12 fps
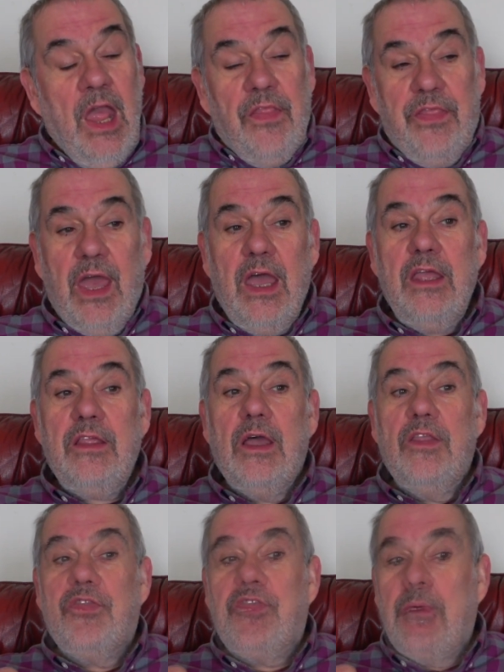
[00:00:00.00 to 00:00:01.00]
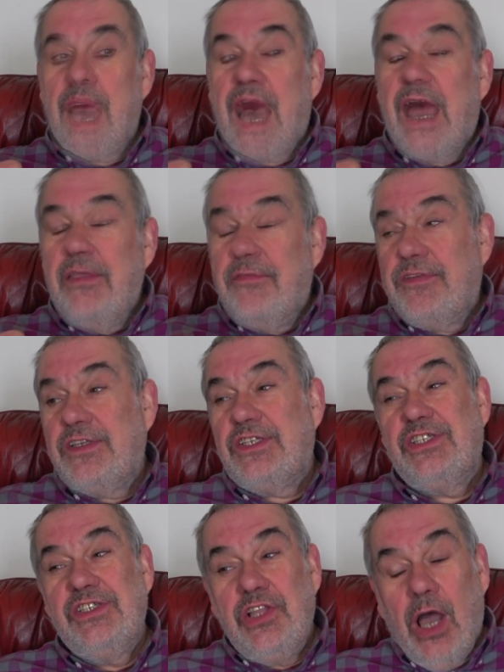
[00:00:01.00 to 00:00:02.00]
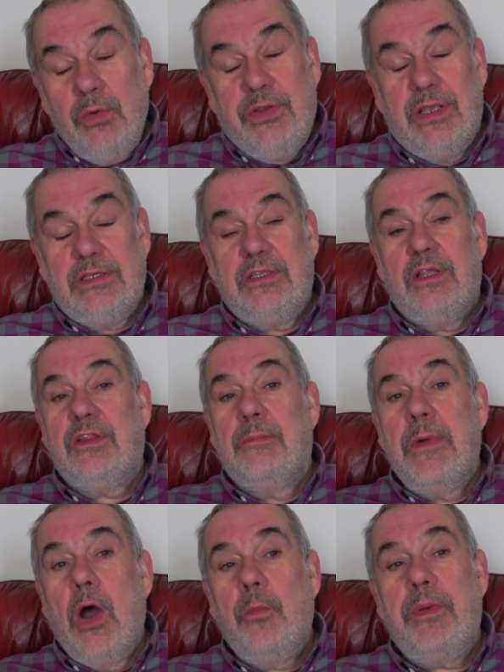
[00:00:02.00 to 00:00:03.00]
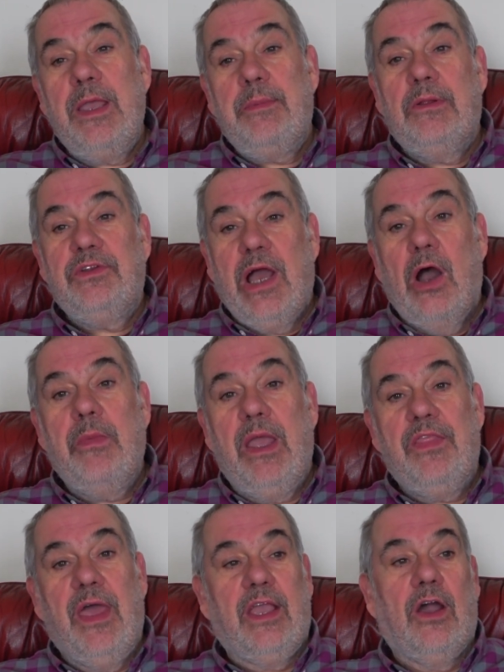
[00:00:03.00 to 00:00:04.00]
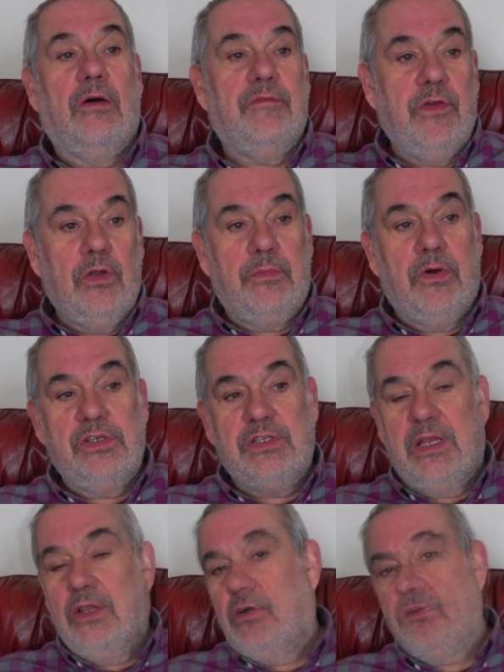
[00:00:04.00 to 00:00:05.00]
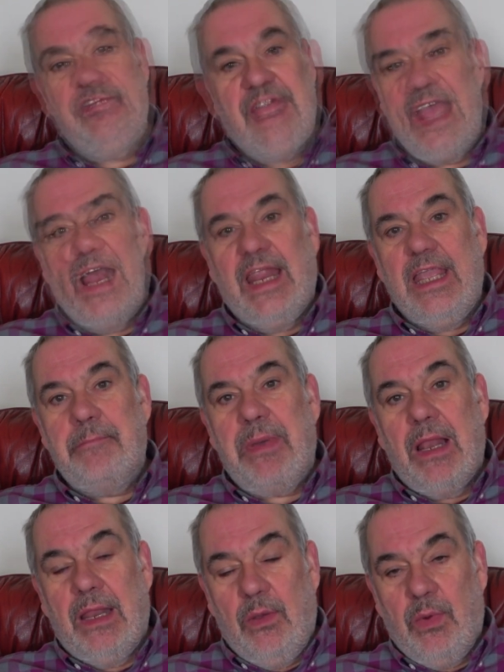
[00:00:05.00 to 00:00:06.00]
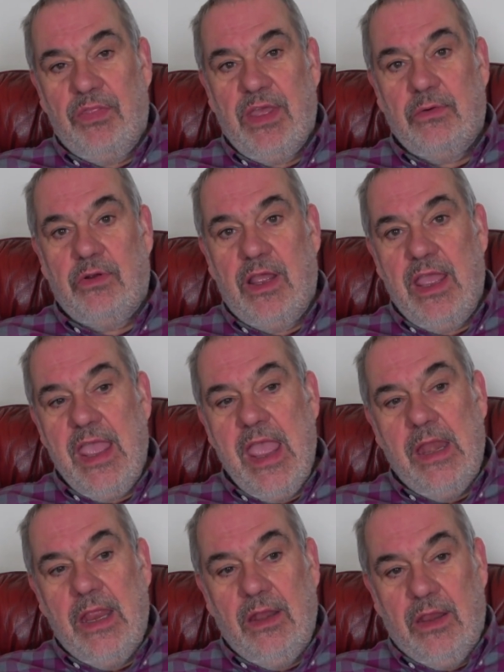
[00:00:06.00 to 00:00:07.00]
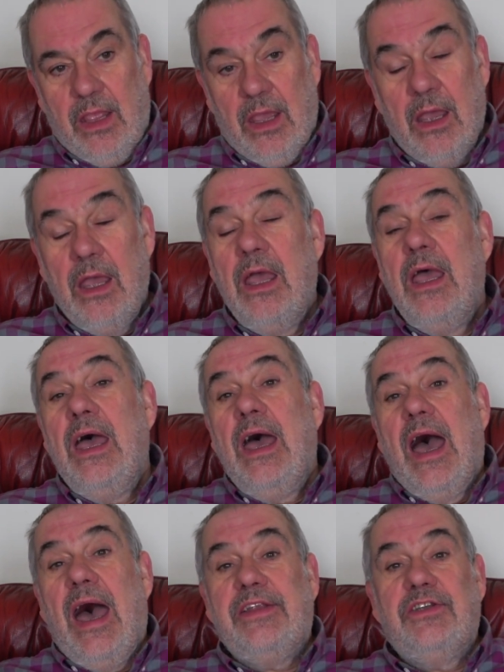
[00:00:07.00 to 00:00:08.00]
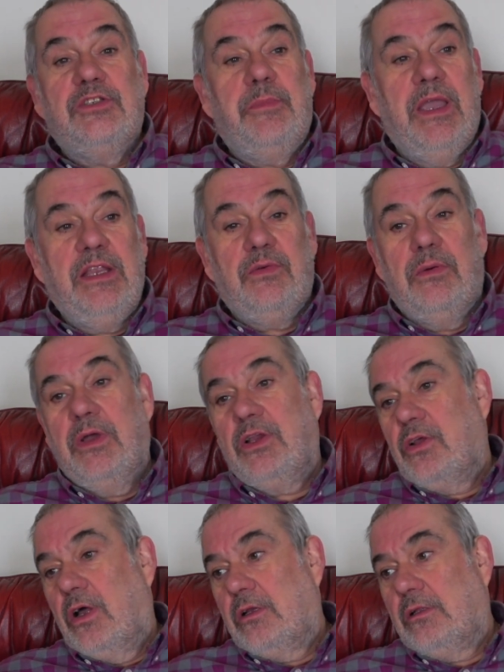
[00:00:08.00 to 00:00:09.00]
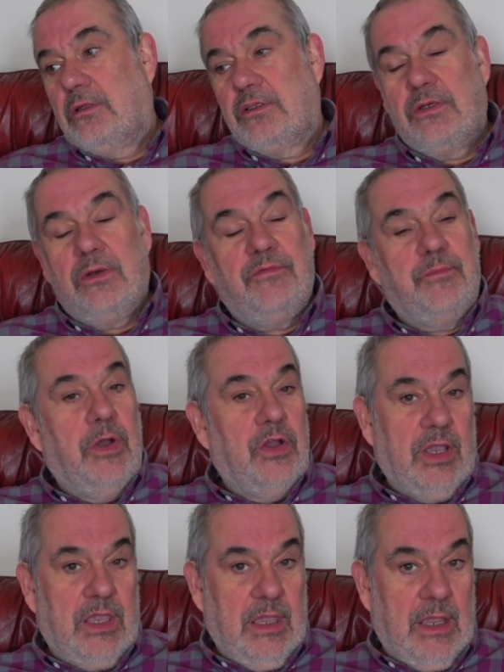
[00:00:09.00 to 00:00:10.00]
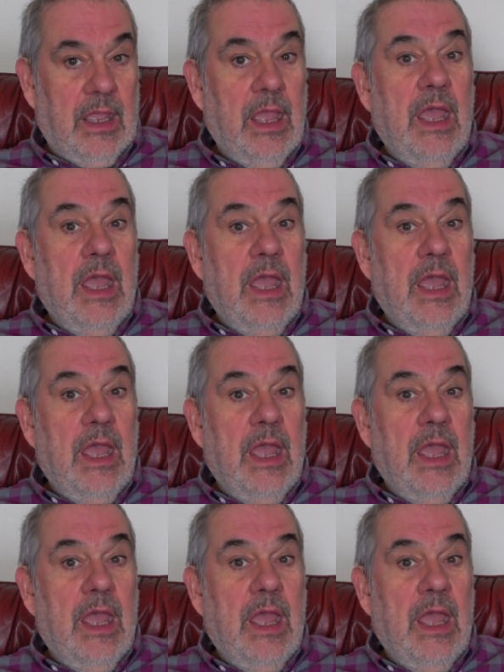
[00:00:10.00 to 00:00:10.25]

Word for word: There, the, I've noticed that the more people who tell me they got food poisoning or Delhi belly when they were in India had just been to a McDonald's or a Burger King.